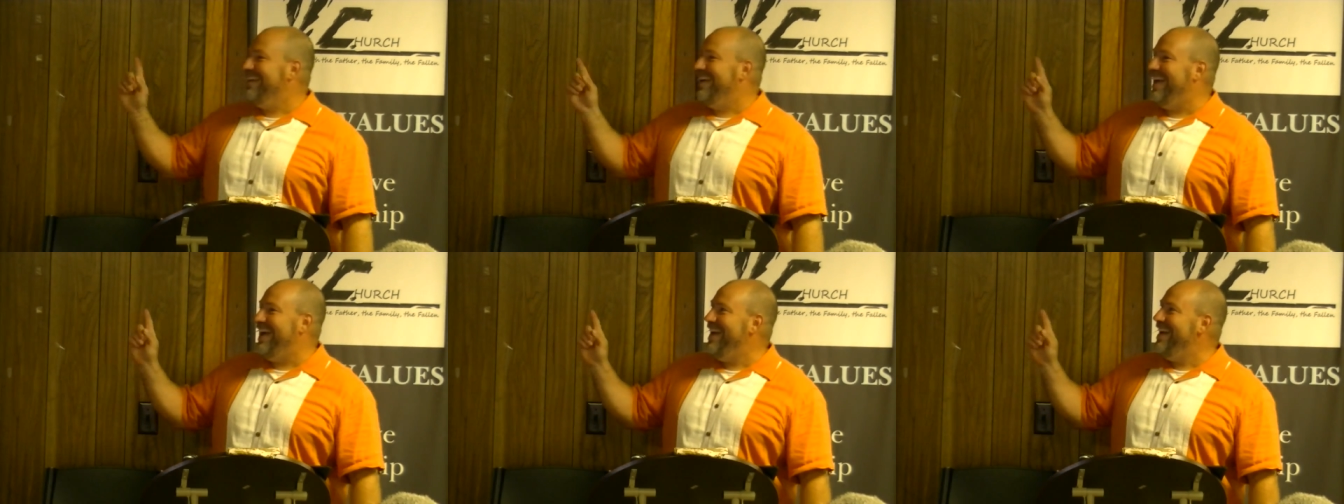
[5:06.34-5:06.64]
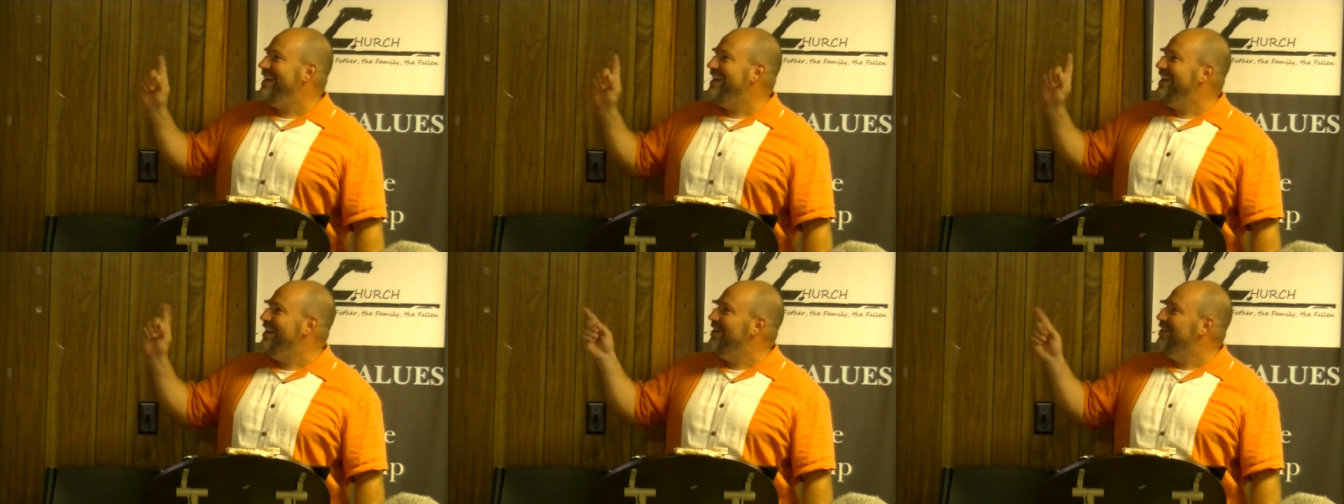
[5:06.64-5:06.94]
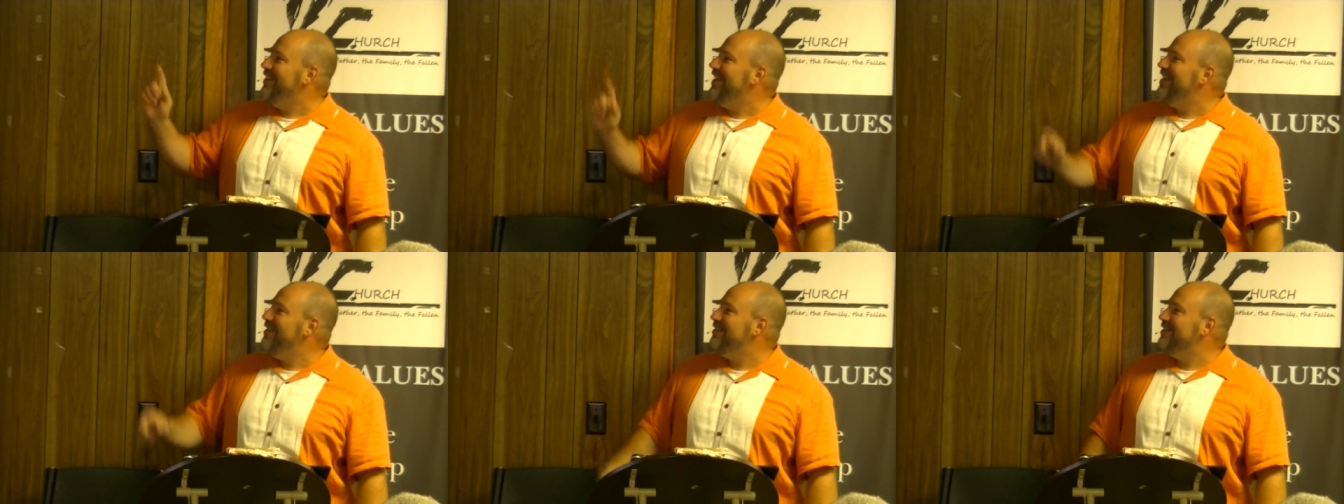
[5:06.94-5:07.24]
I
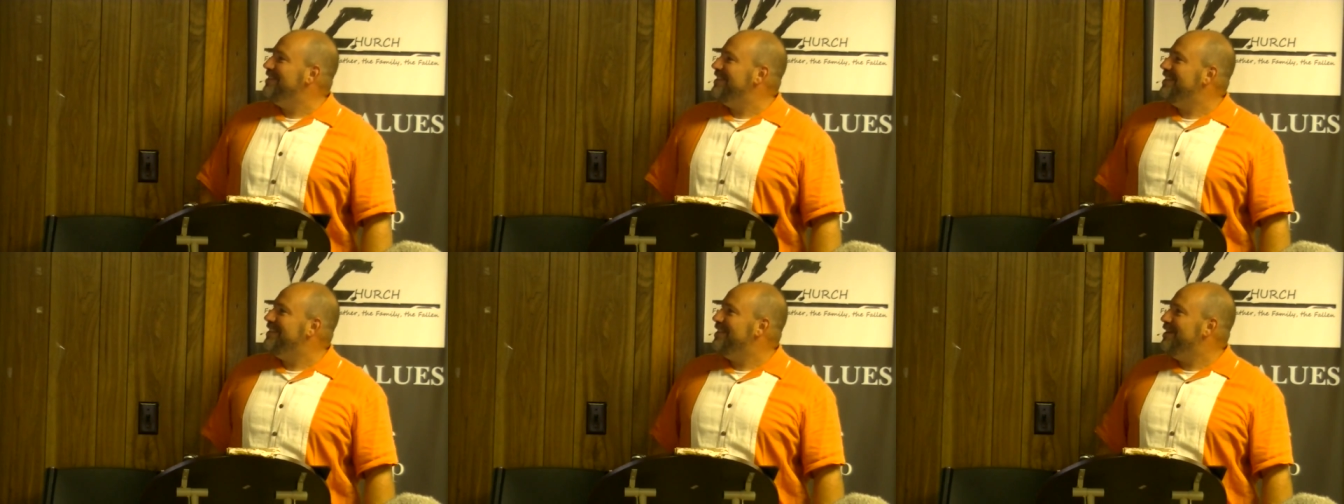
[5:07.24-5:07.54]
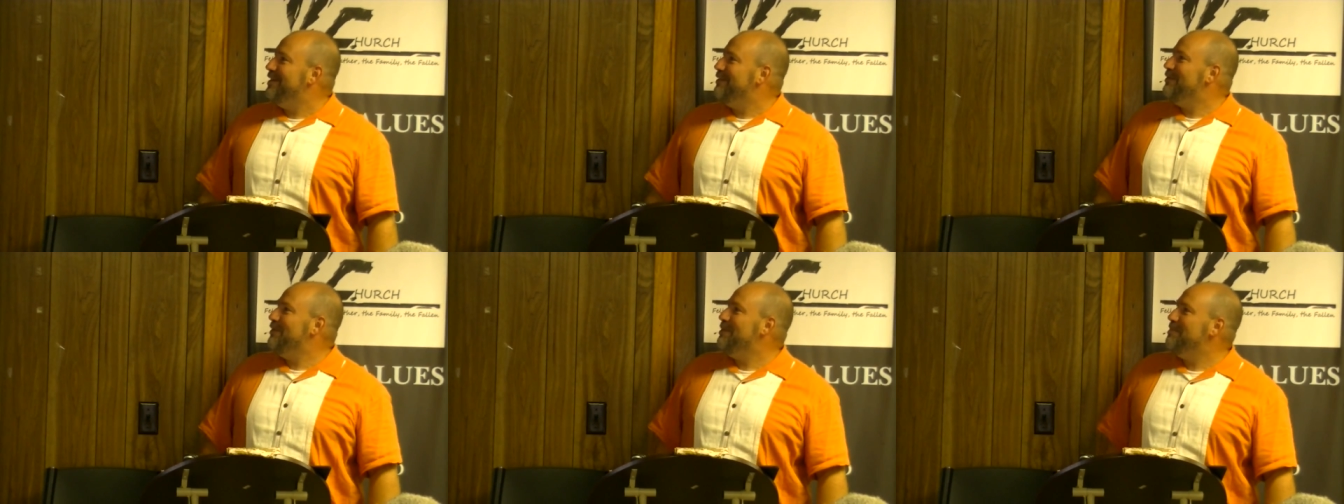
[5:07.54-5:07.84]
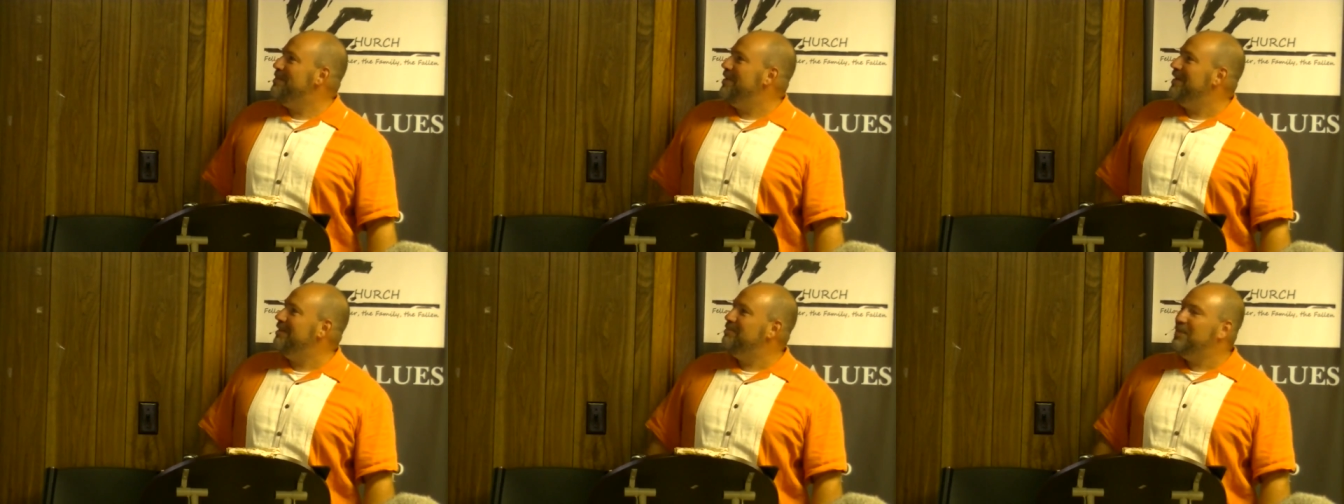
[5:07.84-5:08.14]
know that one's a tough
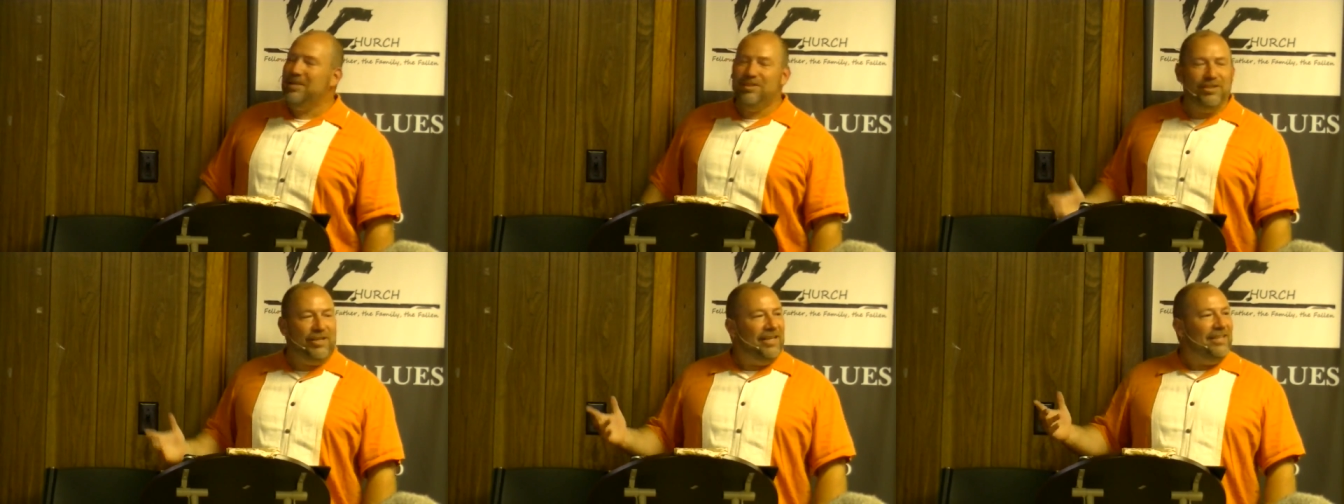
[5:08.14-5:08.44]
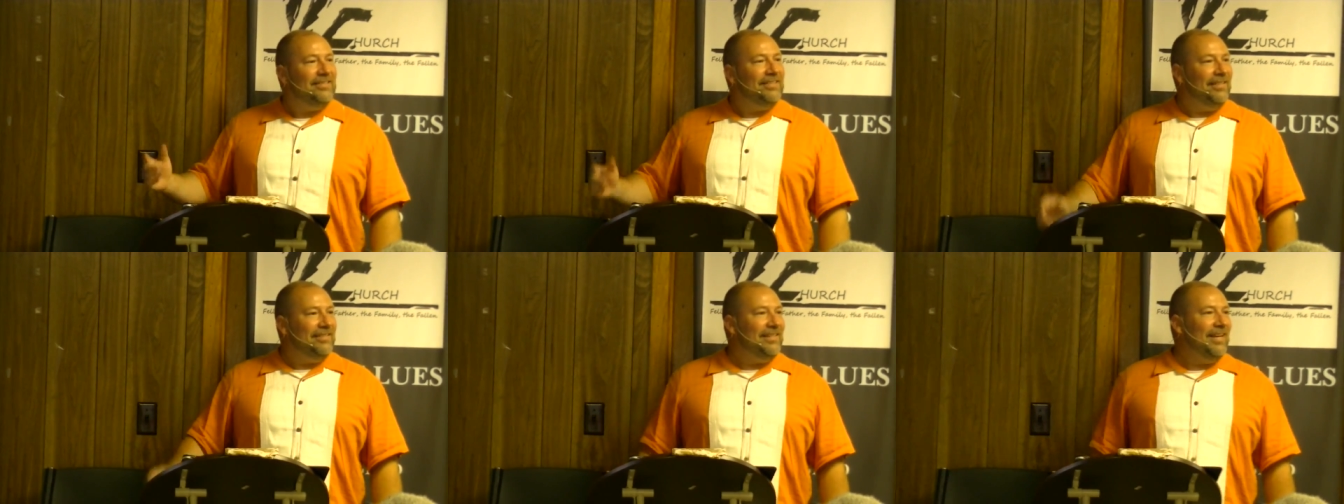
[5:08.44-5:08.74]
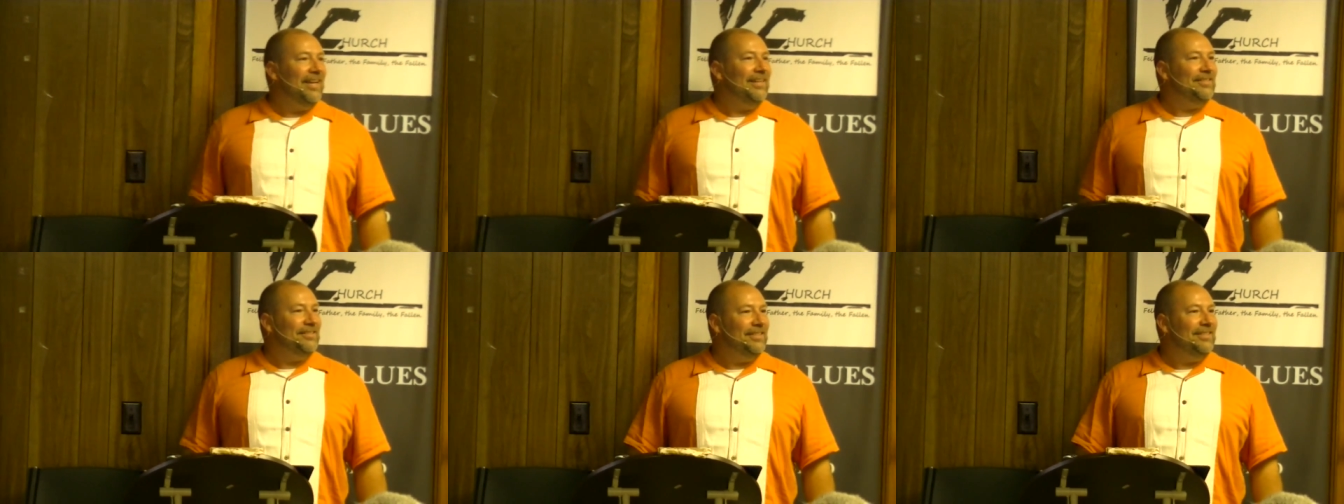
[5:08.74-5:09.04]
one, but Jesus
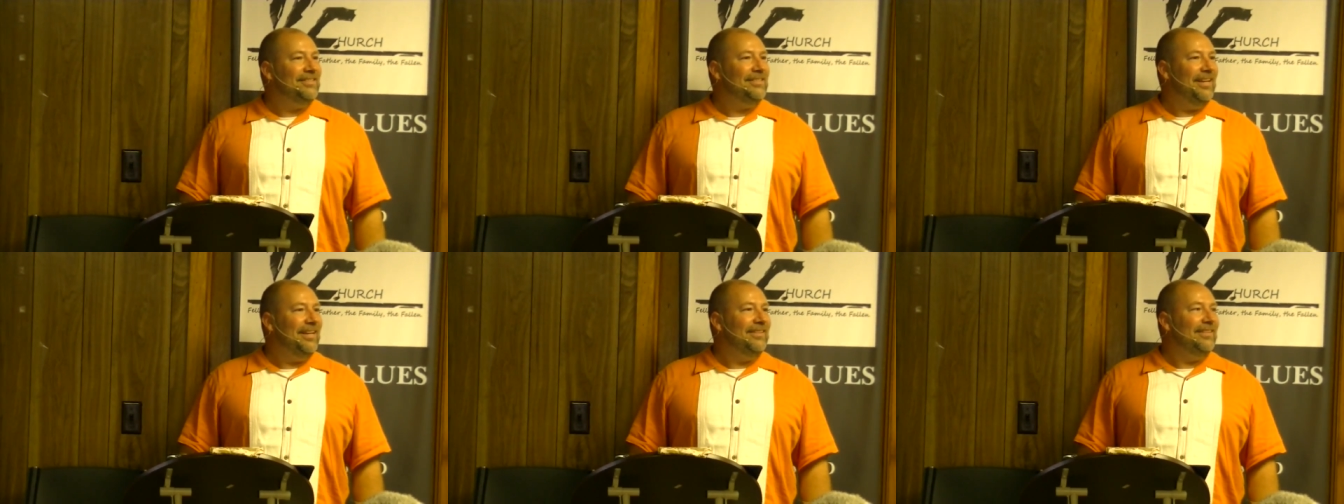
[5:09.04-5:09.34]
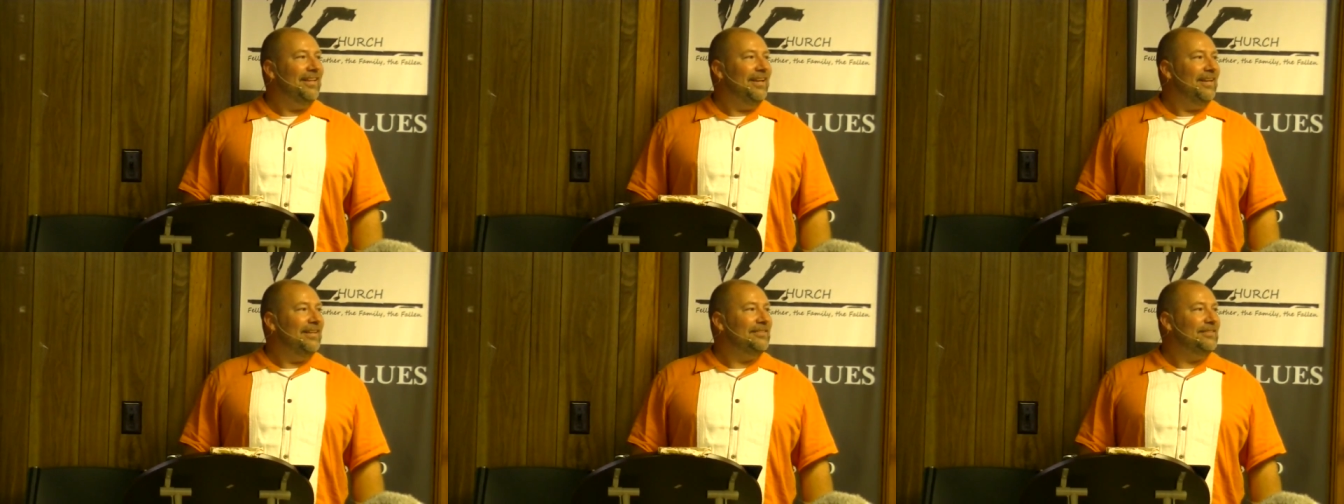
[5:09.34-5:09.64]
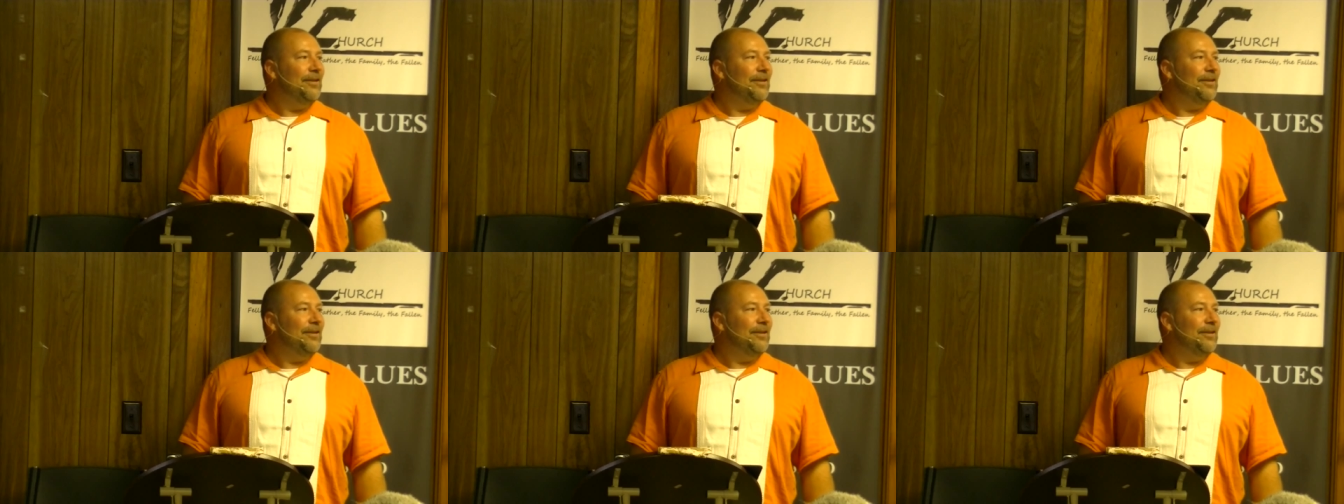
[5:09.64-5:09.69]
actually said that.